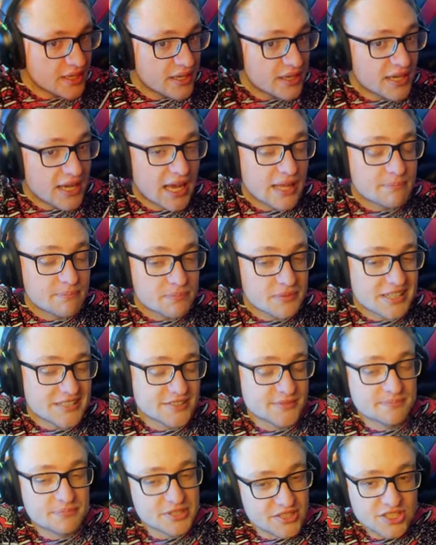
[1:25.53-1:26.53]

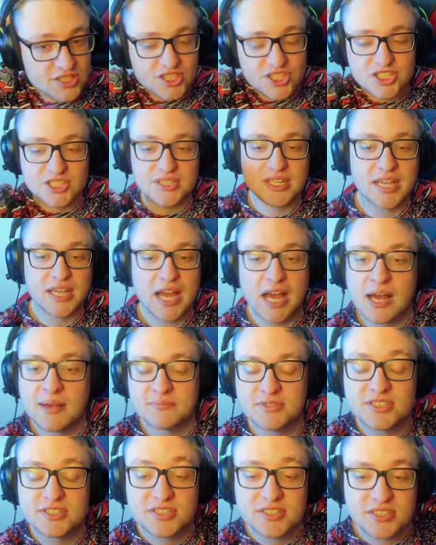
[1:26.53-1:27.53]
unpleasant position
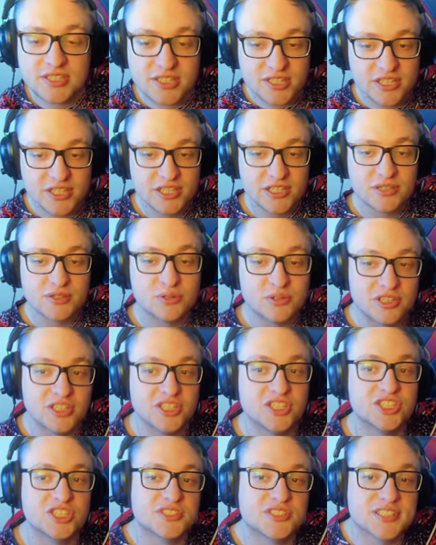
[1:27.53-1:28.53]
comes to
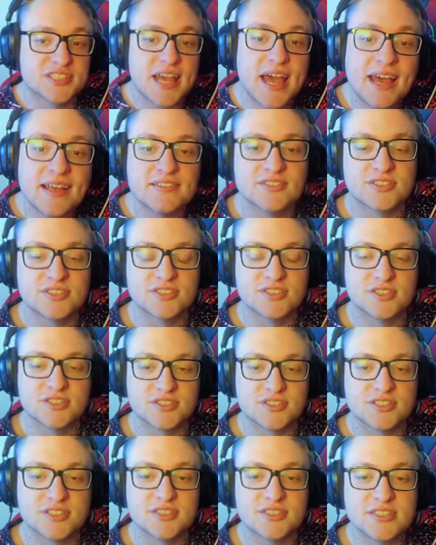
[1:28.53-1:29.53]
reach his hands,
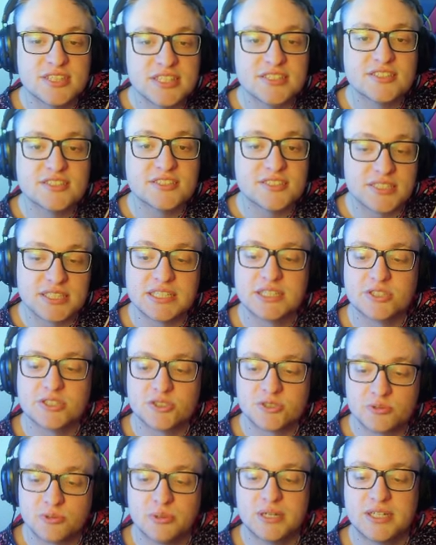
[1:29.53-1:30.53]
because these dark
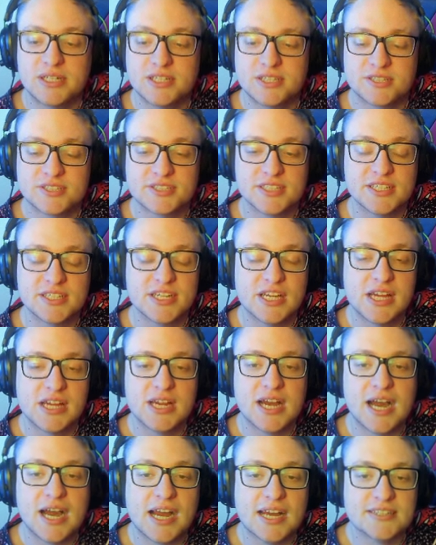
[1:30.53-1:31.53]
squares
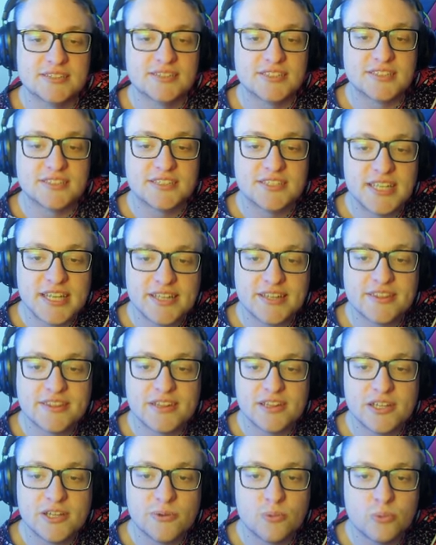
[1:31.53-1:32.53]
are
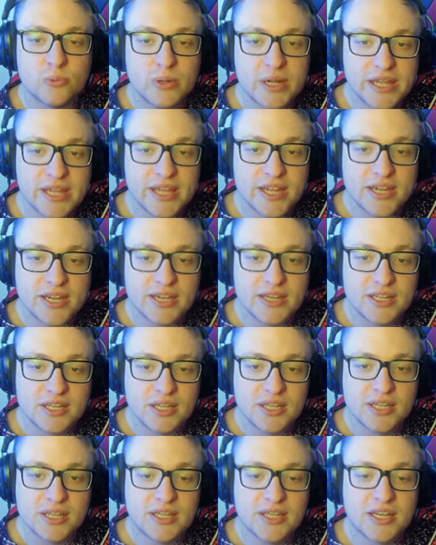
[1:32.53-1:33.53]
insanely weak.
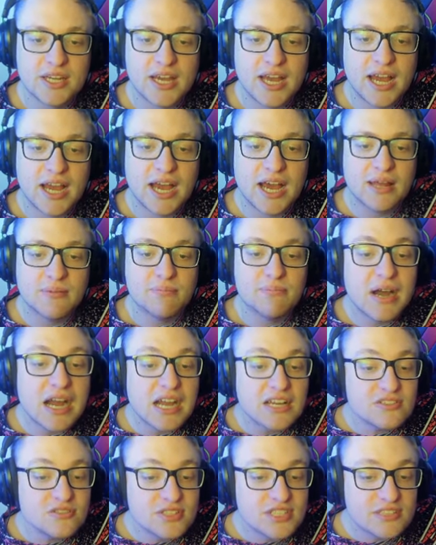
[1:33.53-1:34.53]
And
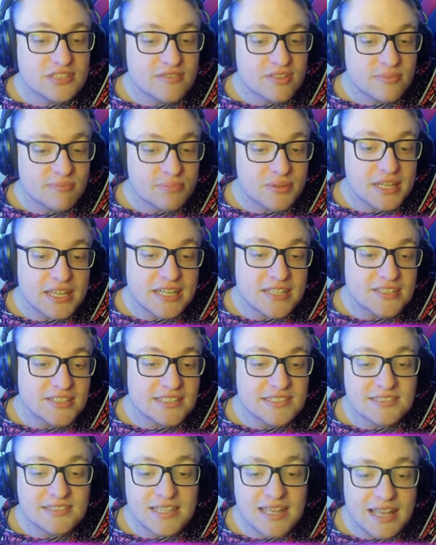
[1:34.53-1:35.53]
Magnus even
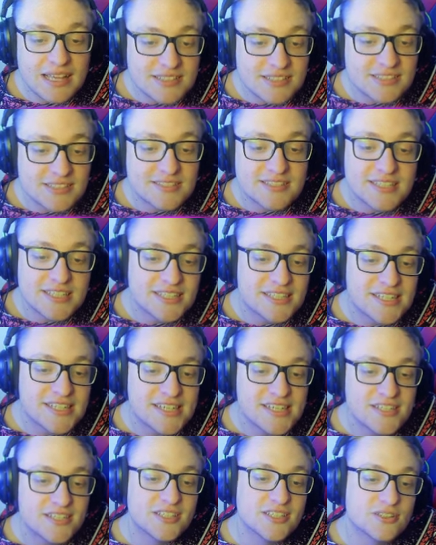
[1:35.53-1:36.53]
plays nasty
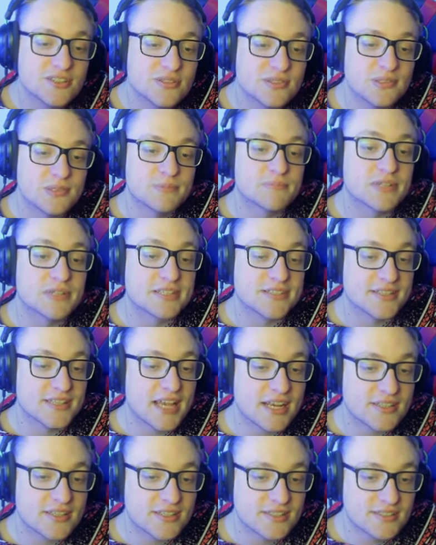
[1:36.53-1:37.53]
king d2,
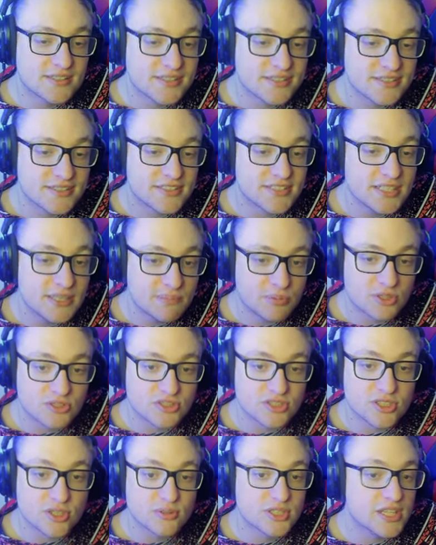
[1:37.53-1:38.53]
protecting the c pawn
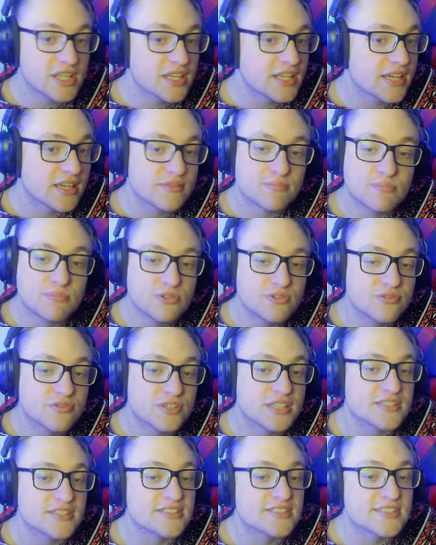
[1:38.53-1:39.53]
so he can move
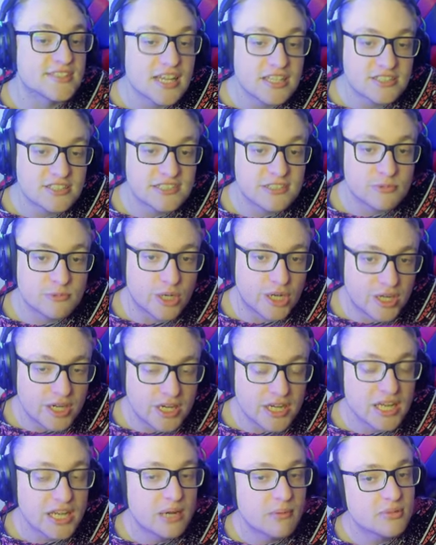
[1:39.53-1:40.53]
his knight somewhere.
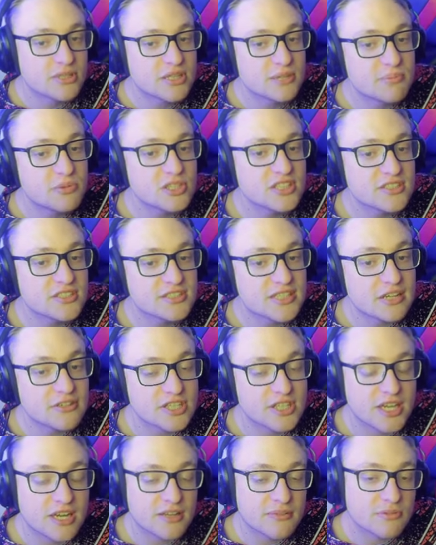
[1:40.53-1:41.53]
But the point is now
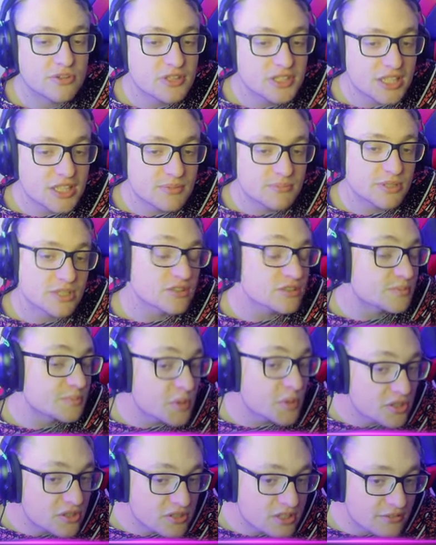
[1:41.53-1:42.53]
he can't do that because
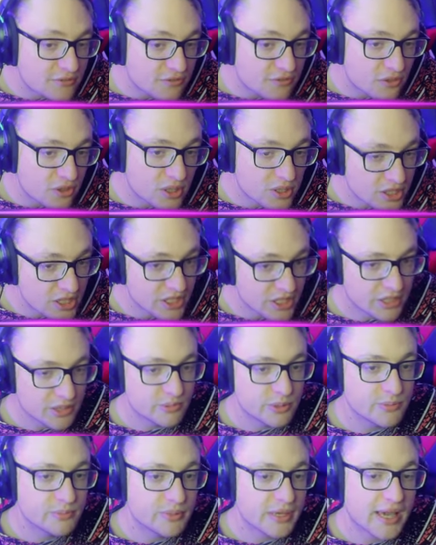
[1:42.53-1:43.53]
pawn on d4
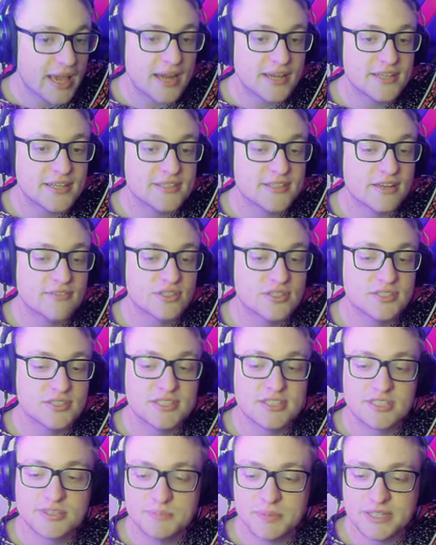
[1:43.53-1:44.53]
will be hanging after
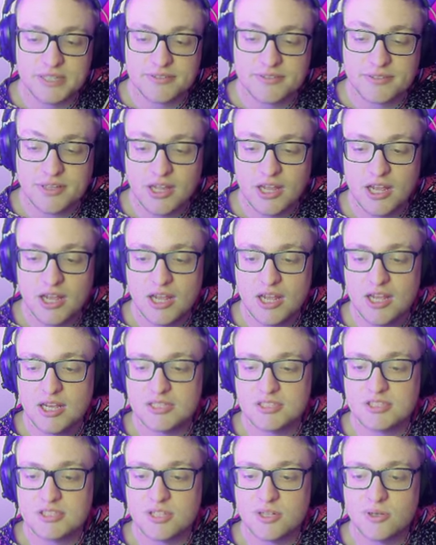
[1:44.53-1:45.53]
this pin.
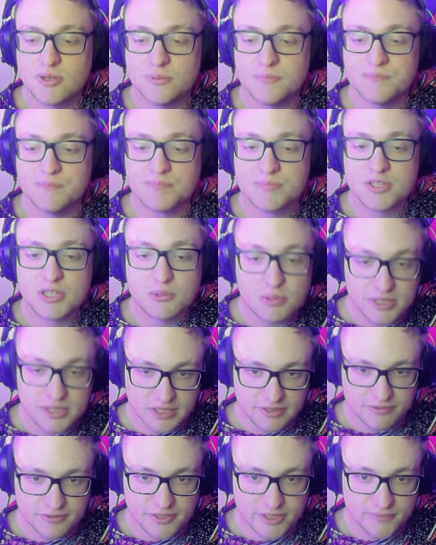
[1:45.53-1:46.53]
So queen
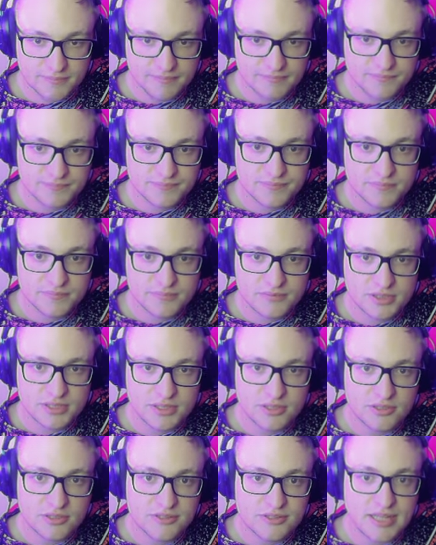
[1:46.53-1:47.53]
f3,
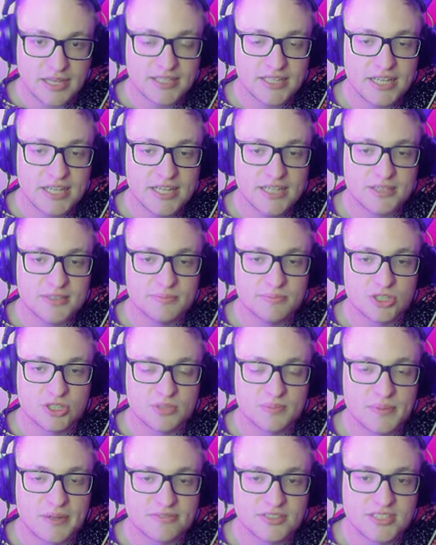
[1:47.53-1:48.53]
knight d8,
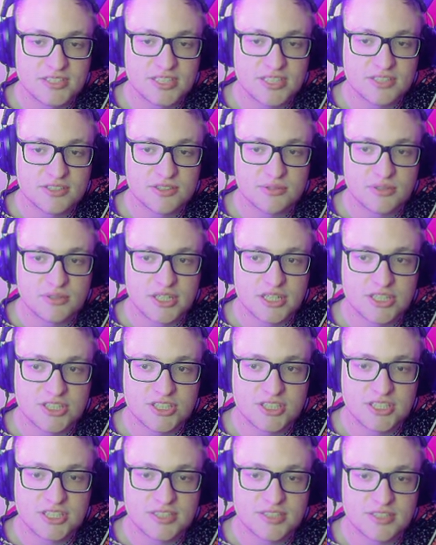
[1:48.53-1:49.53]
bishop f6, rook
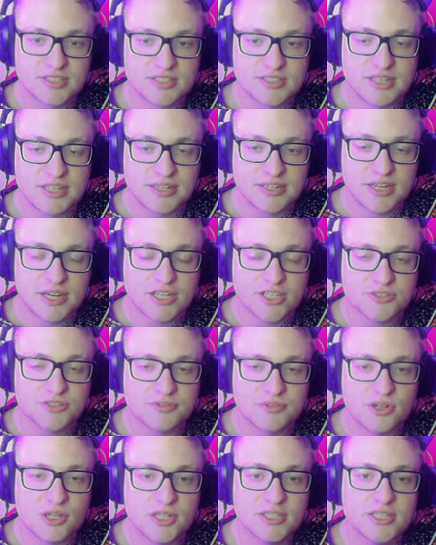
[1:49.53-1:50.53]
h6, knight
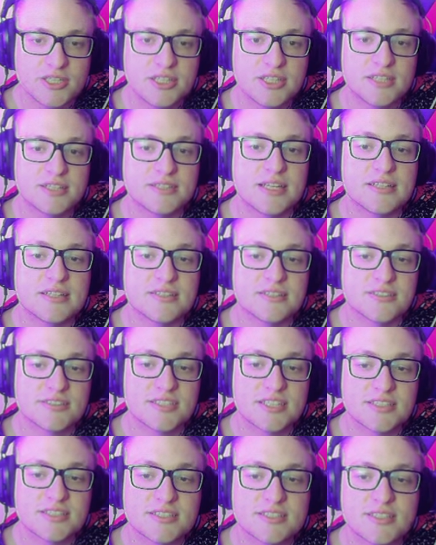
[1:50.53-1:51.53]
h4, knight
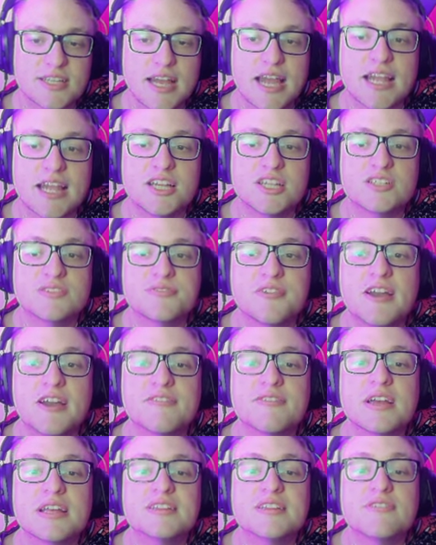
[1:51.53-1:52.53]
a6, h5,
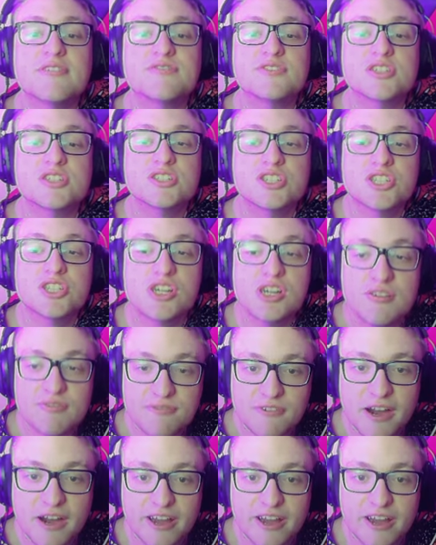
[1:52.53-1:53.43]
and after g5,